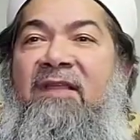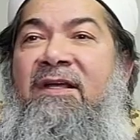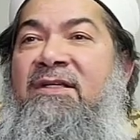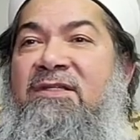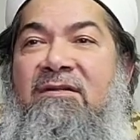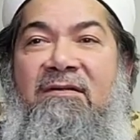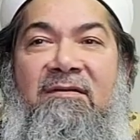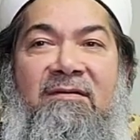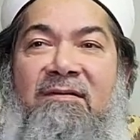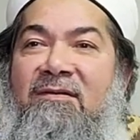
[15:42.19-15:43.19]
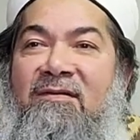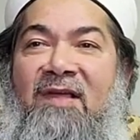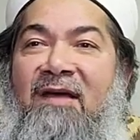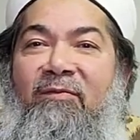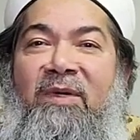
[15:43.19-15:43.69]

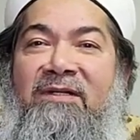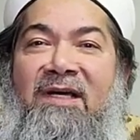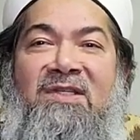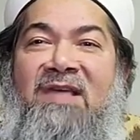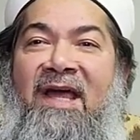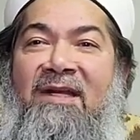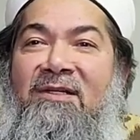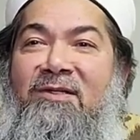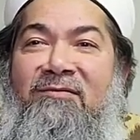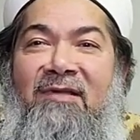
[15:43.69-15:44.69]
They have been assigned.